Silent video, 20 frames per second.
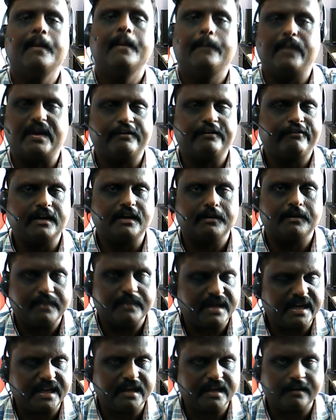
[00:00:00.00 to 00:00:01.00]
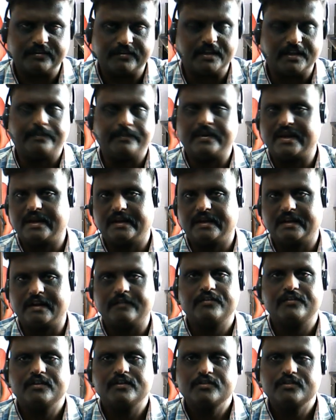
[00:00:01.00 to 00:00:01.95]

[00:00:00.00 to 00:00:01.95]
perfect meaning of that paragraph.